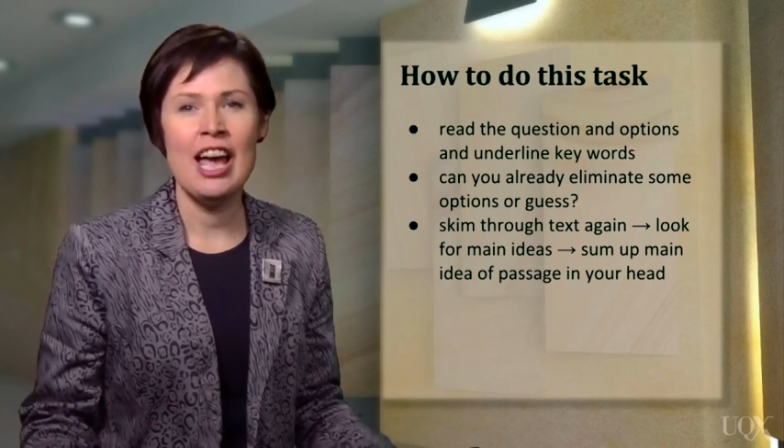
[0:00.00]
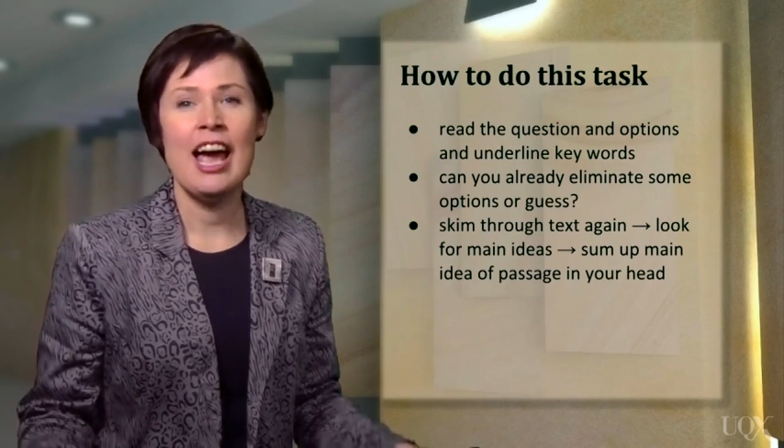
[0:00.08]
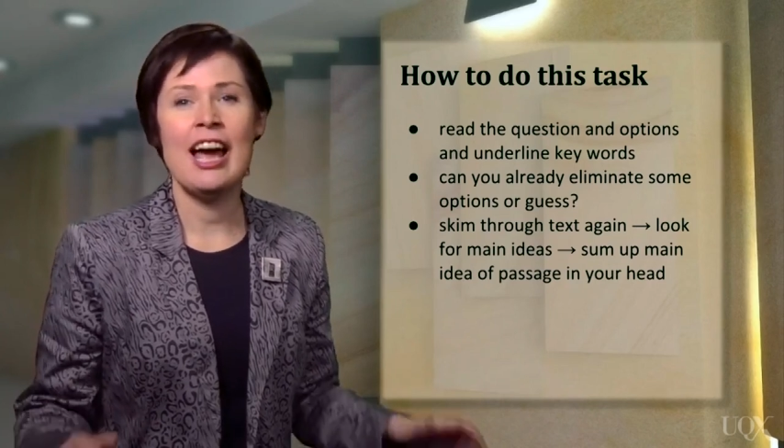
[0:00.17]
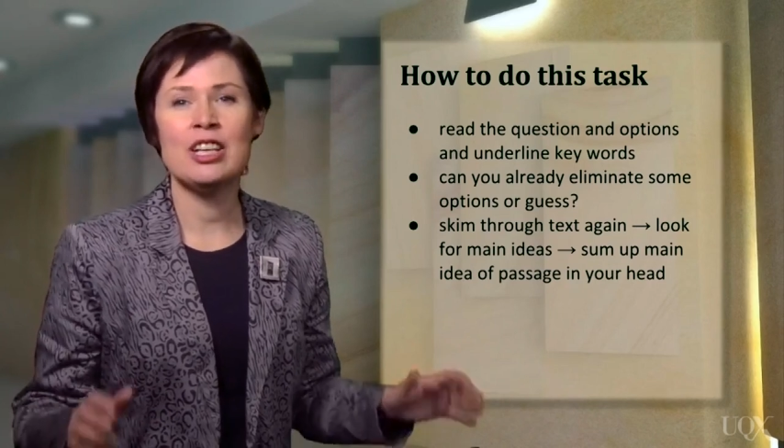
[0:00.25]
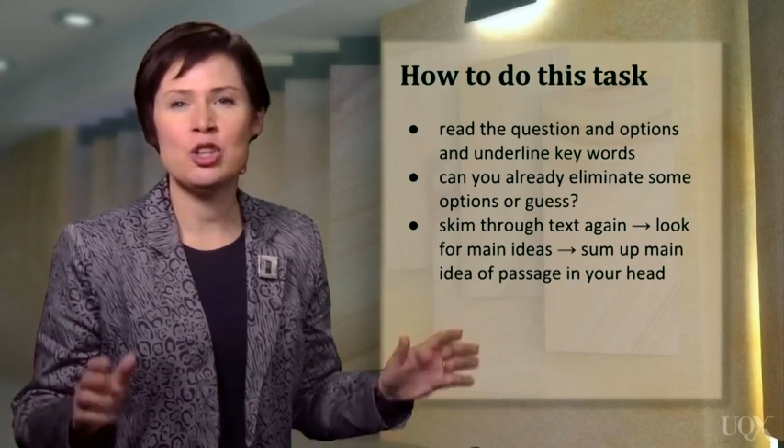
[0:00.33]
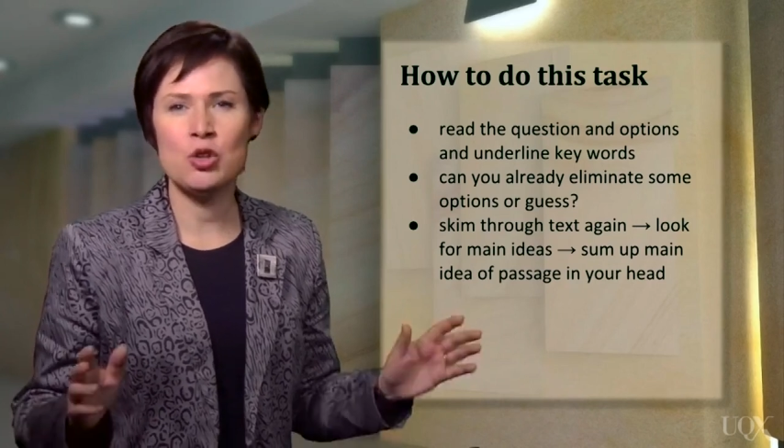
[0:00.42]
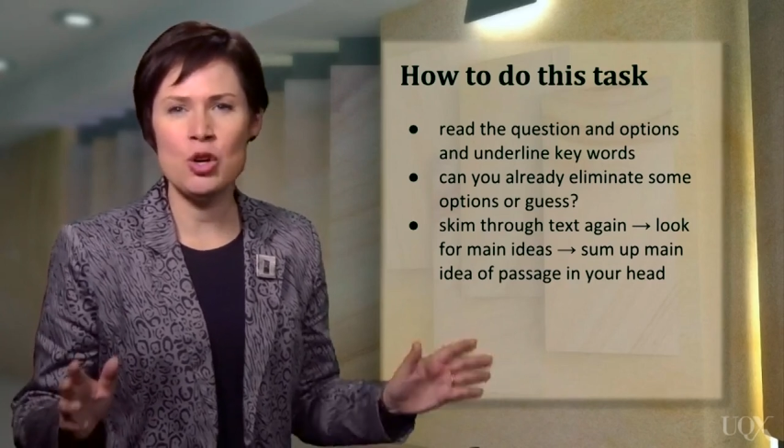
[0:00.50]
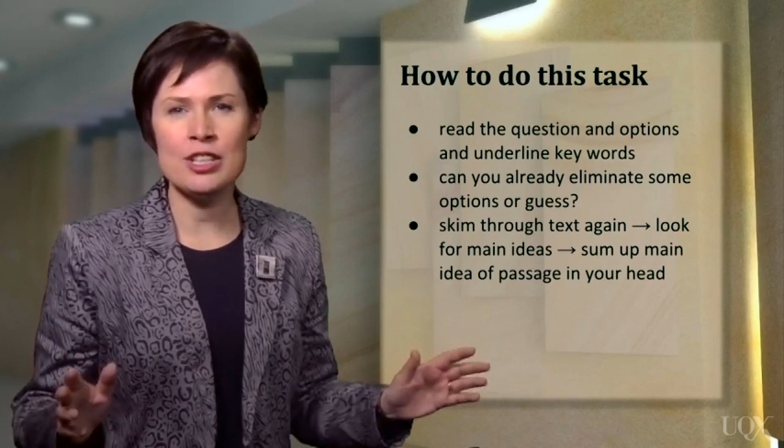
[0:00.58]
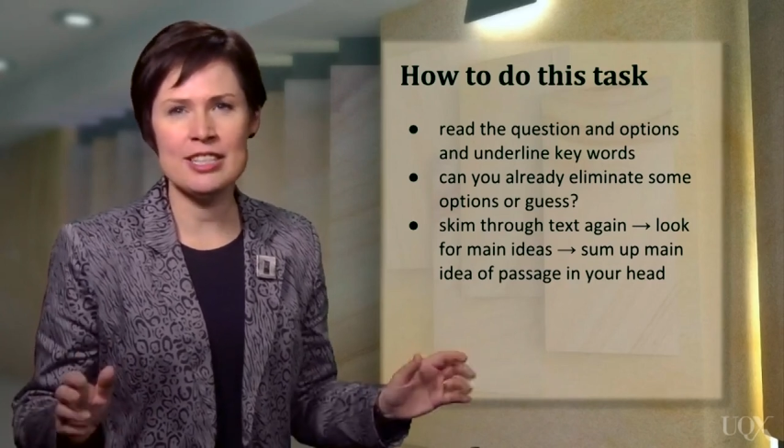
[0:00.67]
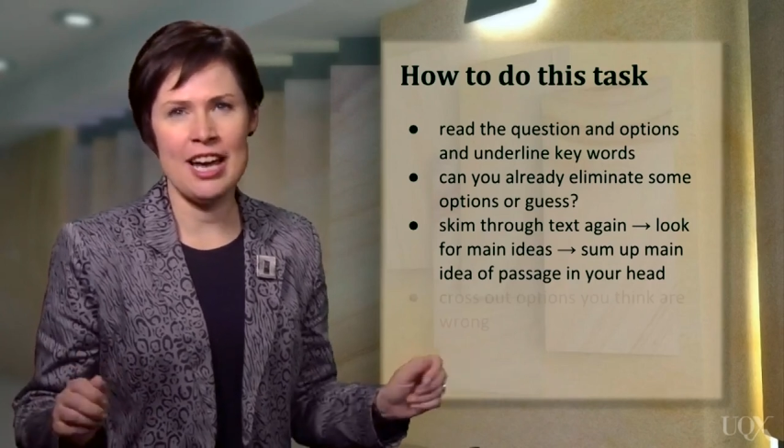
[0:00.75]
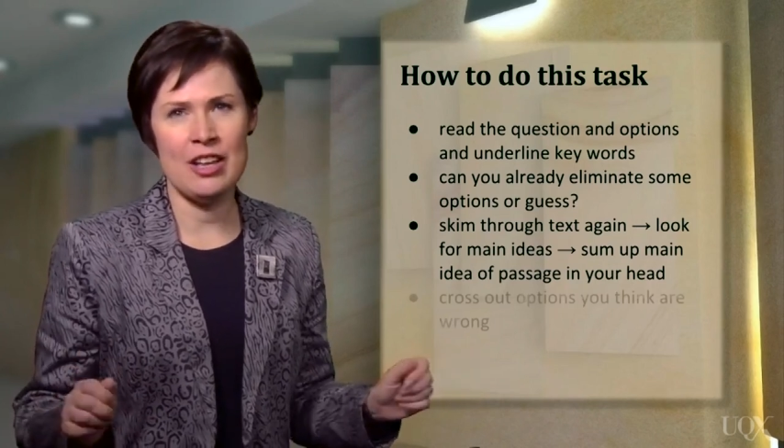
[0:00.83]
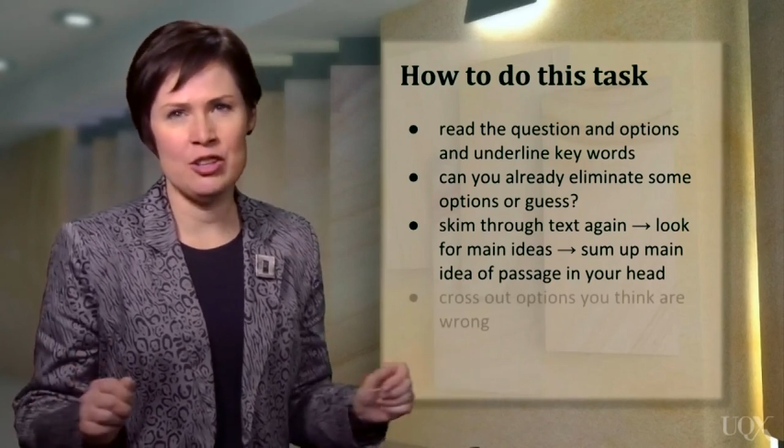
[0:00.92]
and
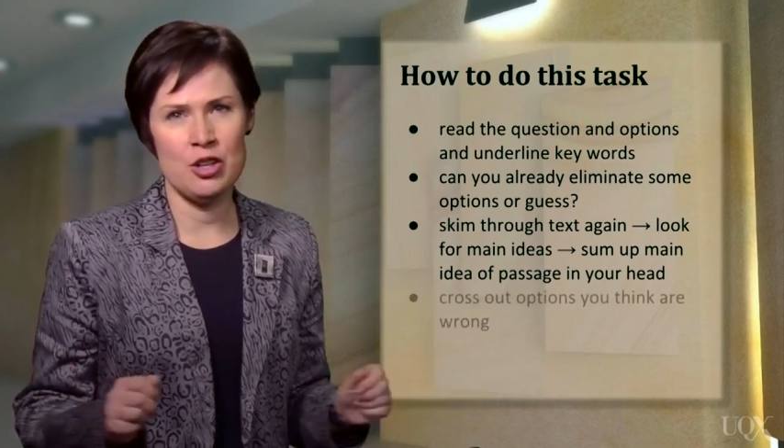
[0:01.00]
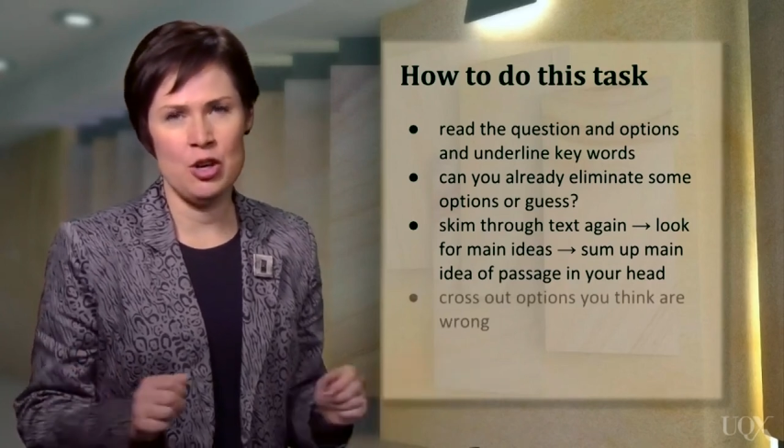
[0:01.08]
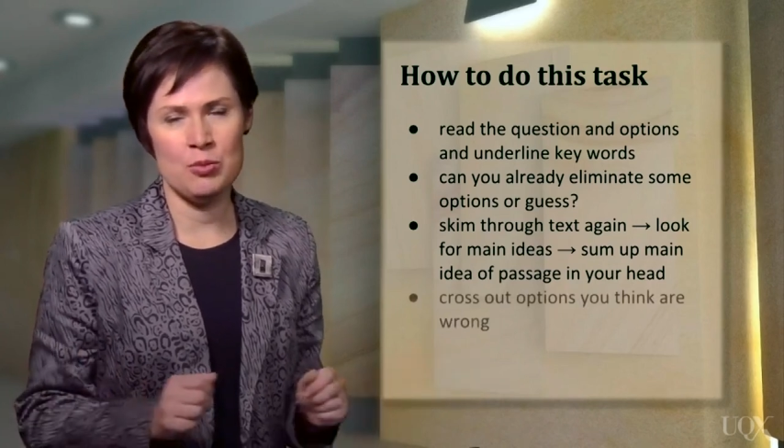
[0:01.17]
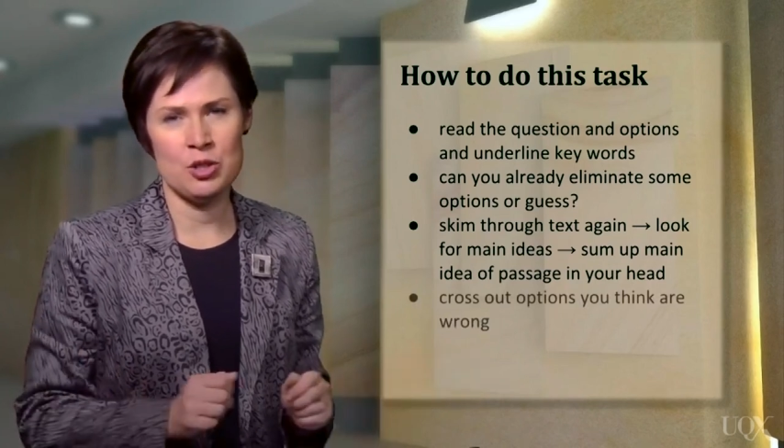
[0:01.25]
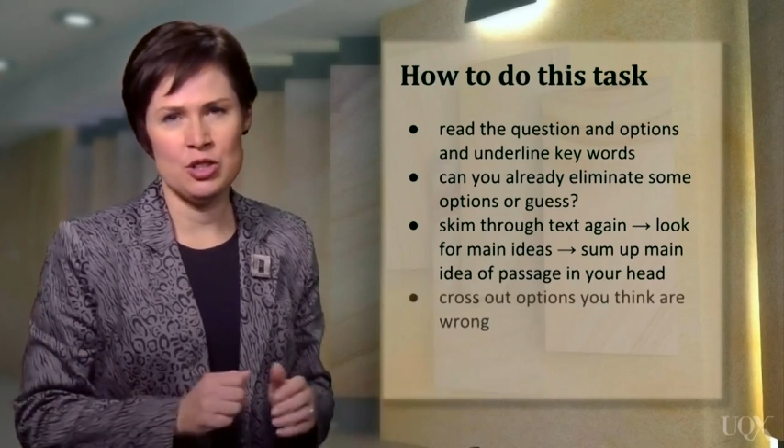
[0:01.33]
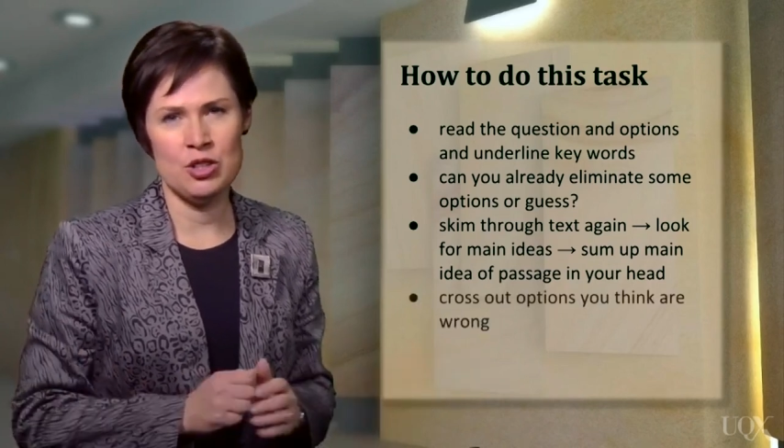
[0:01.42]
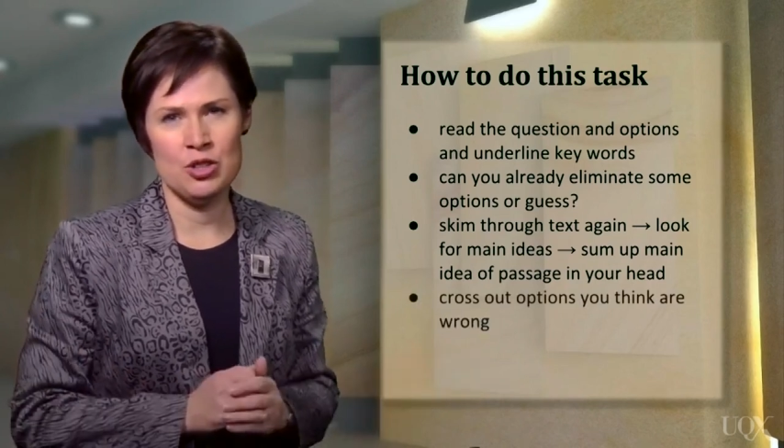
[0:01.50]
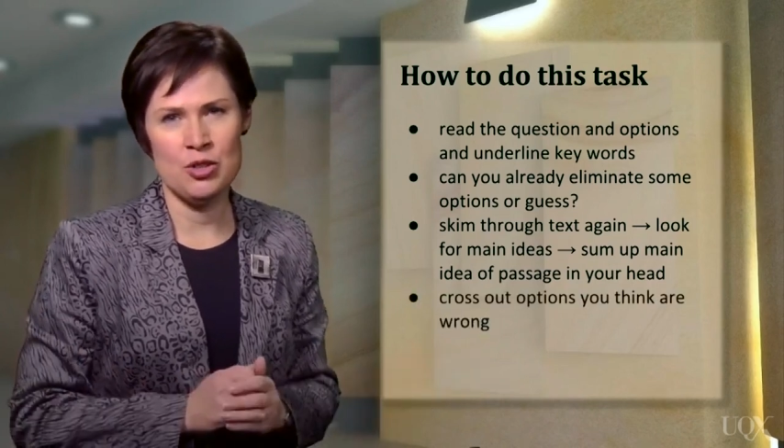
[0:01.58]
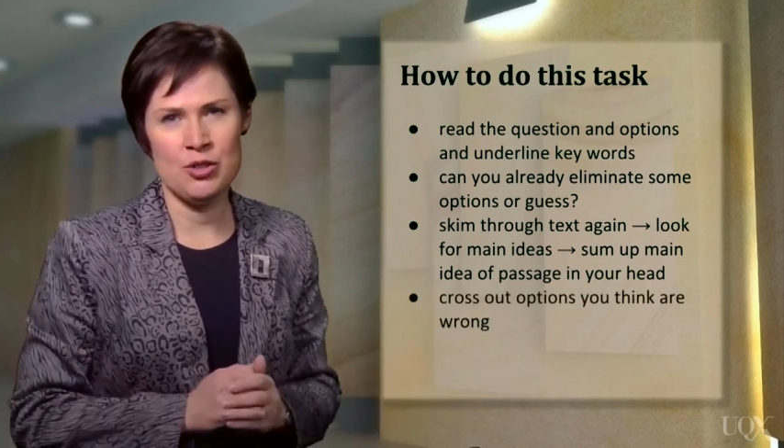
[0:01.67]
cross out the options you